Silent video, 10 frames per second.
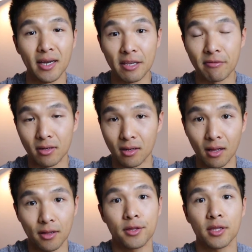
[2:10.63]
even
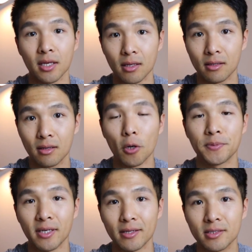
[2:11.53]
a thing. Drop
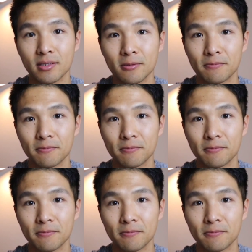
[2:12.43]
sets.